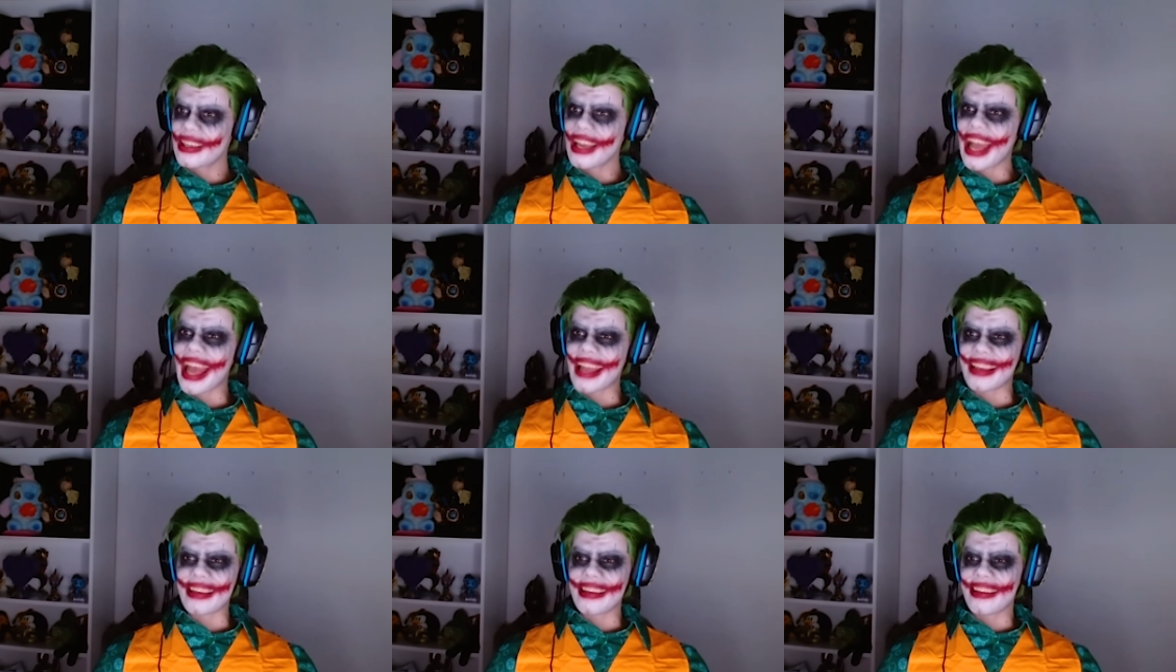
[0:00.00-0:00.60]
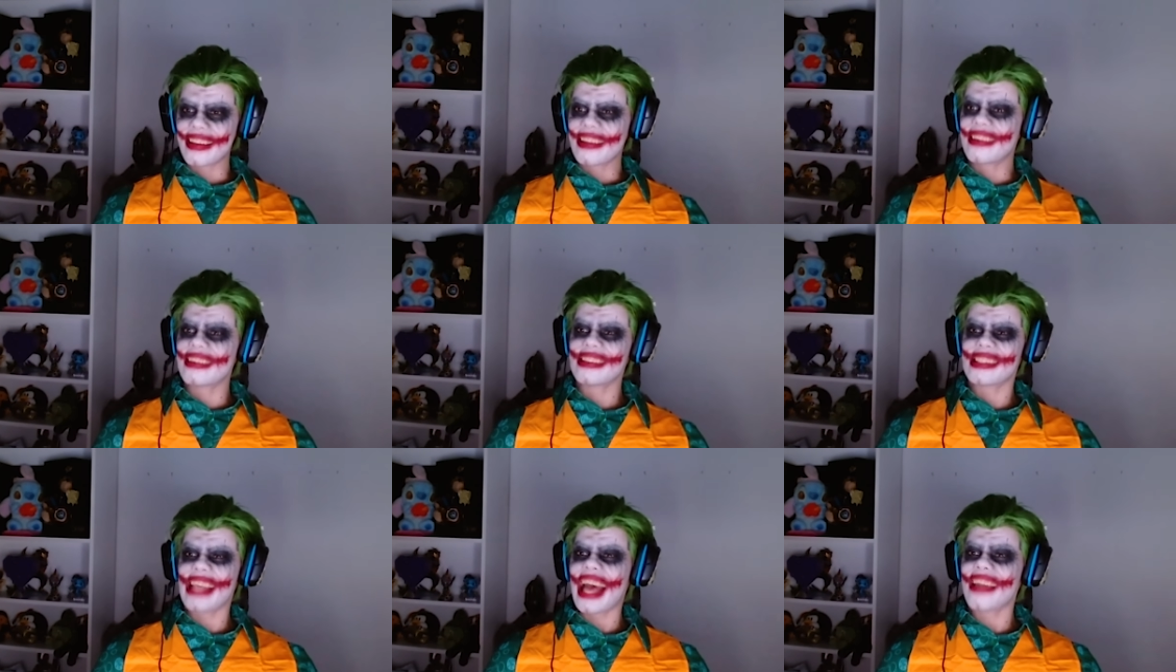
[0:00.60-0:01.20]
And
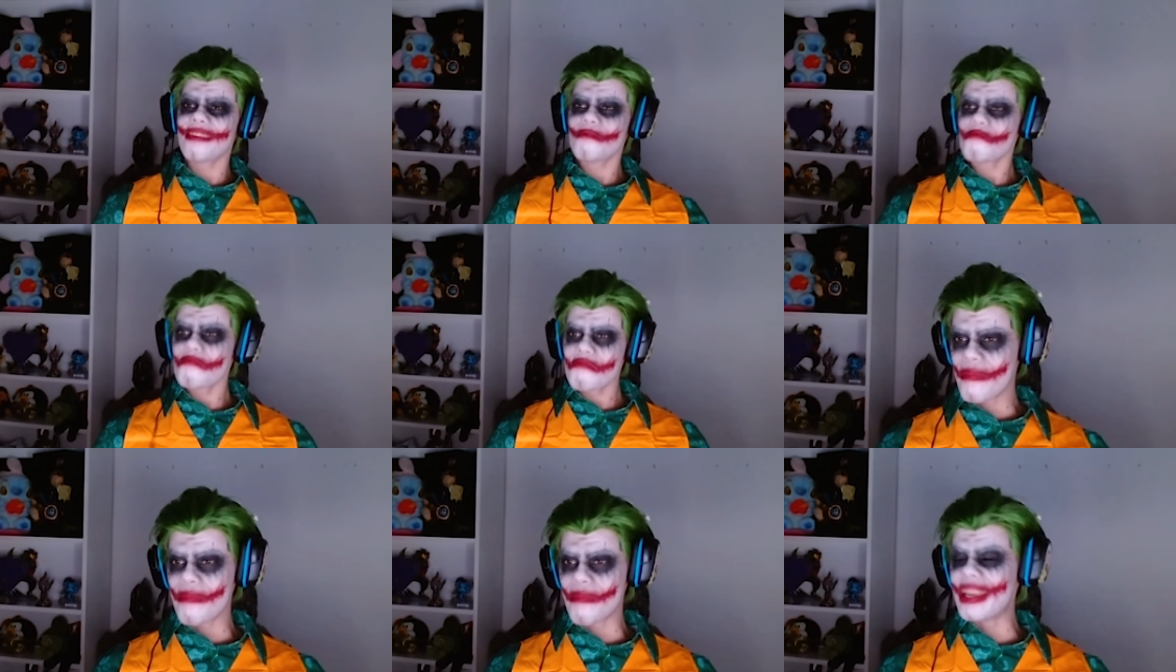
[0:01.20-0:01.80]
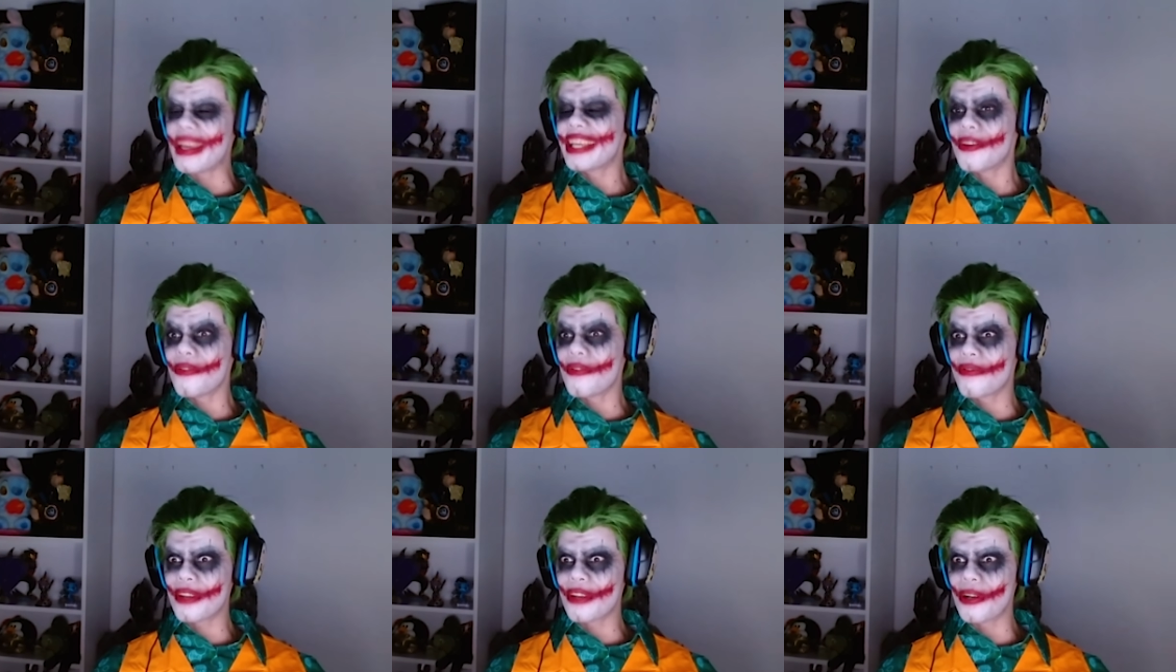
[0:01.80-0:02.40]
does that make you
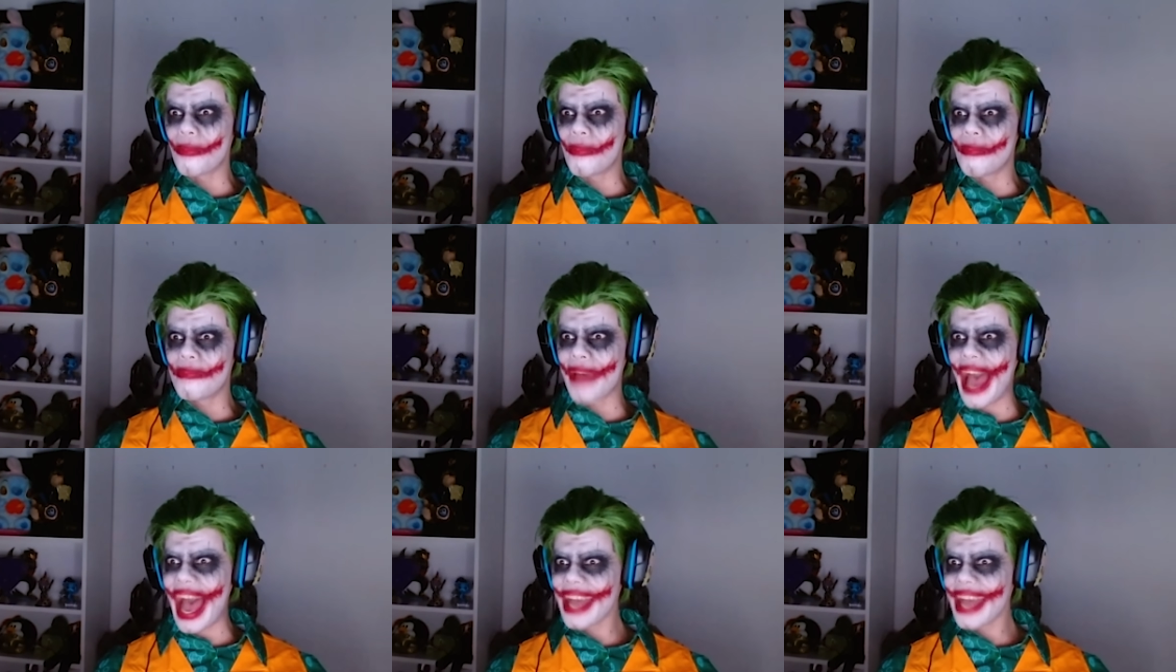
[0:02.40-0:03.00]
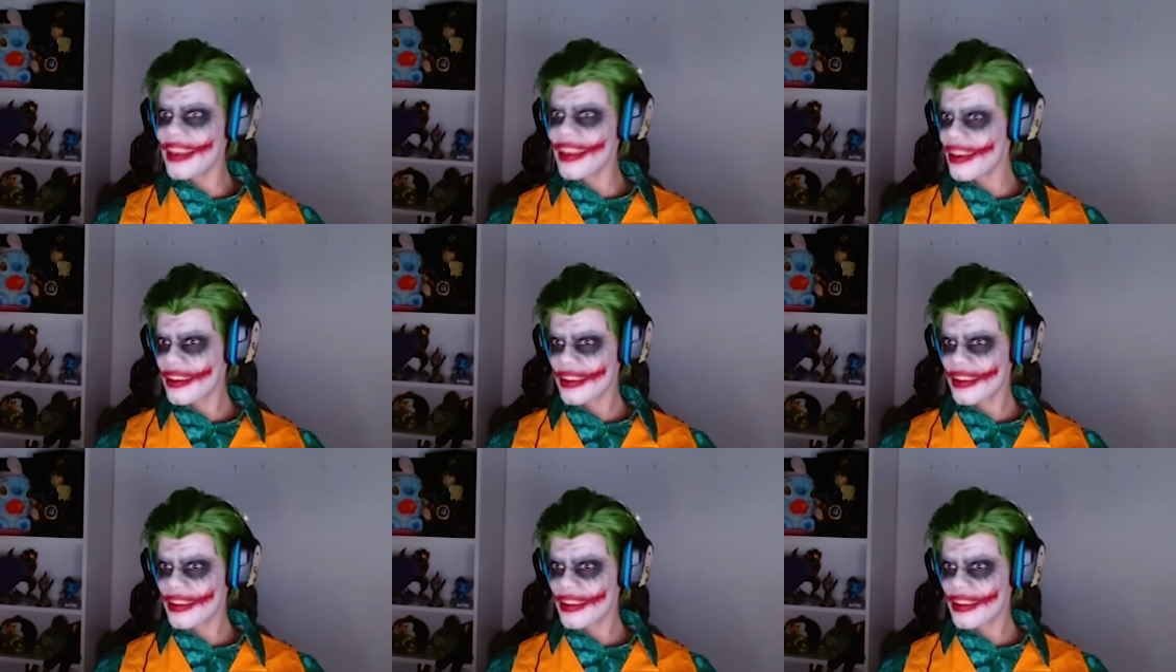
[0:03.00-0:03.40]
feel bad?